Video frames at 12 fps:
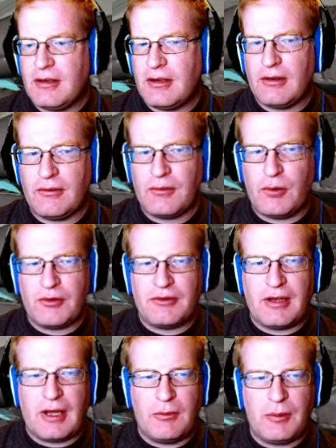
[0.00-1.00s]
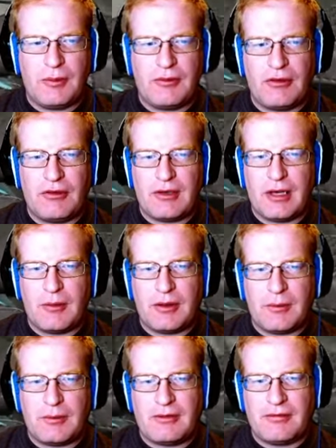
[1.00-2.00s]
uh, of course, now, but we started out with
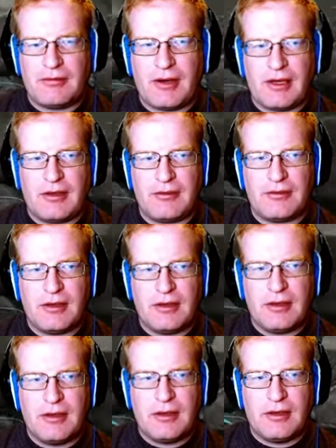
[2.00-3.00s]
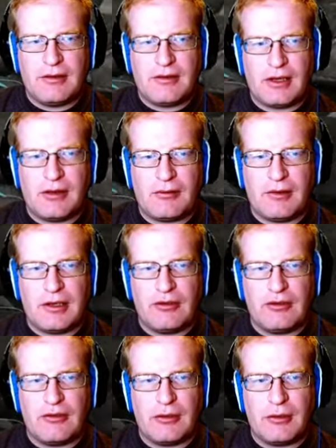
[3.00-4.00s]
Update five. Let's get out of the
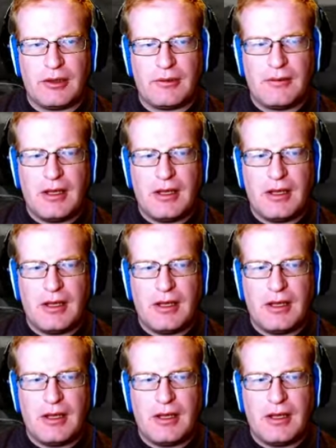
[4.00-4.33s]
radiation zone here.